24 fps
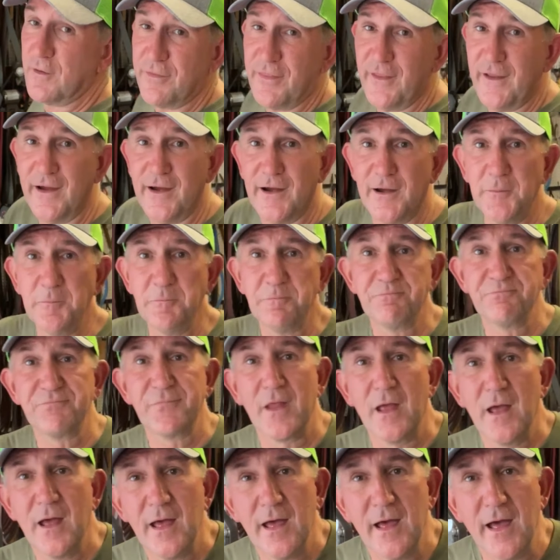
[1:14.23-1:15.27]
there.
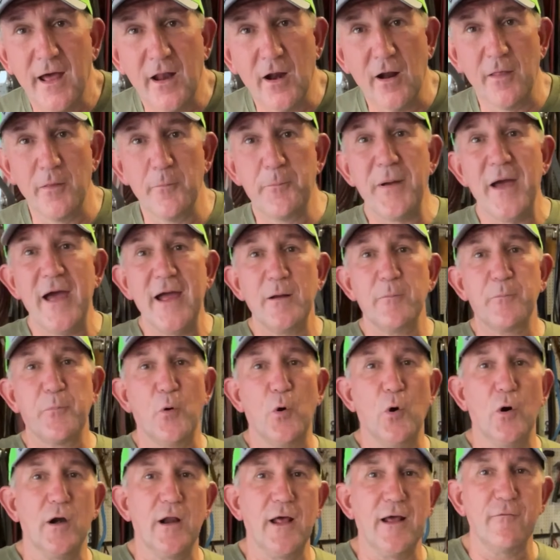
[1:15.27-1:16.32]
And on the
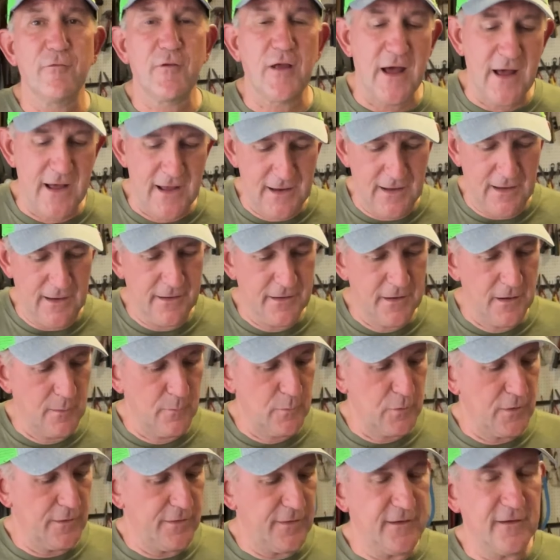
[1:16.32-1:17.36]
pegboard, I've got a
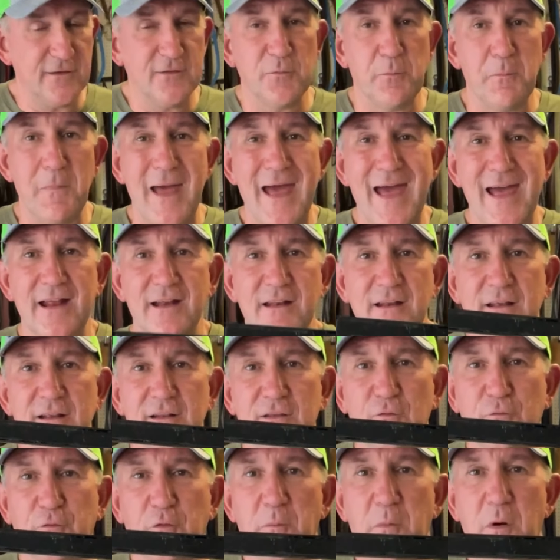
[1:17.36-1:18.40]
number of these magnets
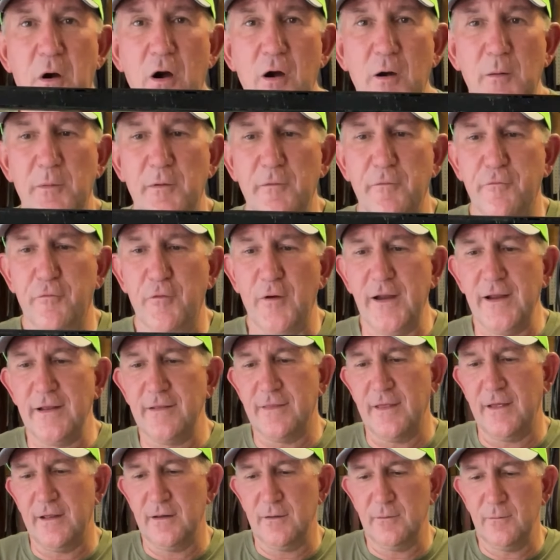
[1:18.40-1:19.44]
from Harbor Freight.
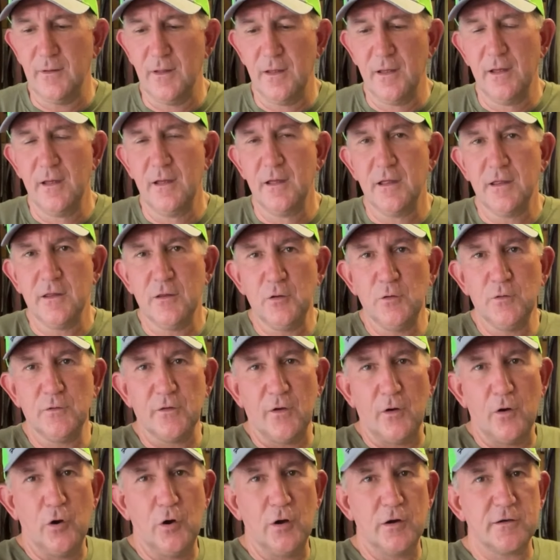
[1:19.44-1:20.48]
They use a
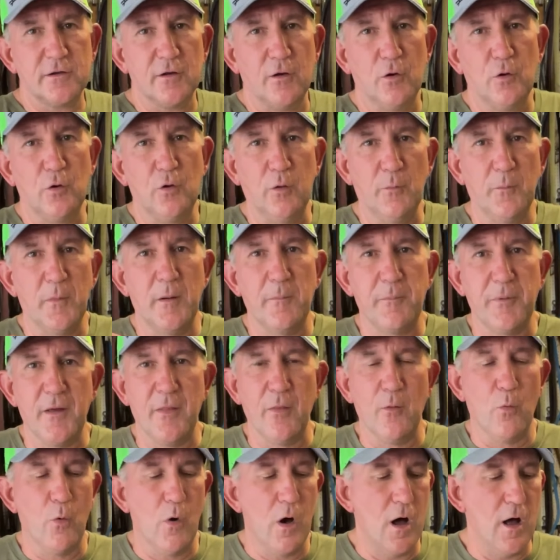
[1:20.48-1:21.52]
hook to hold them up on the
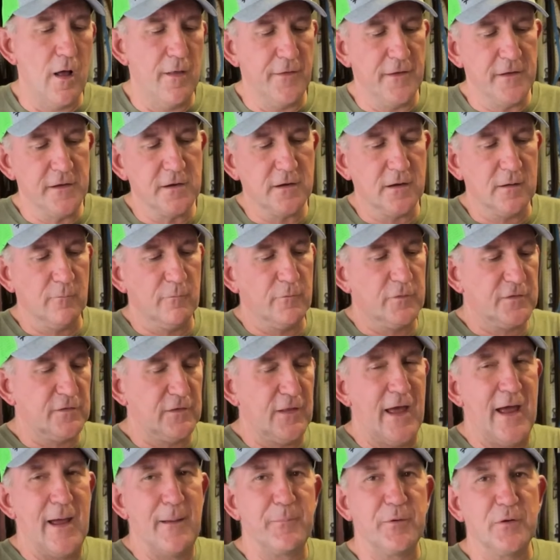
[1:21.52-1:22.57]
wall, and then you can
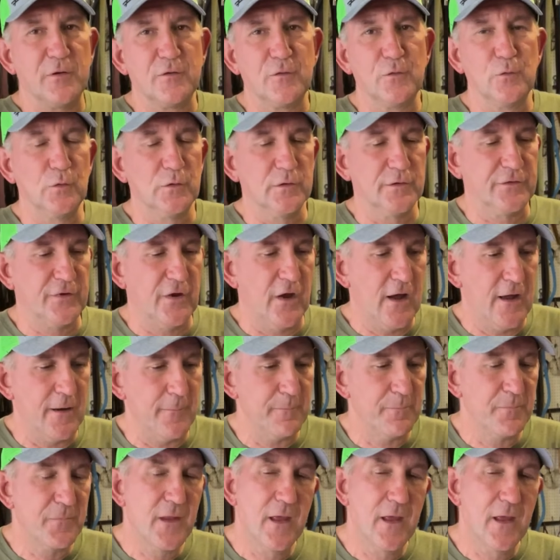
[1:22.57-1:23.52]
slap your tools on.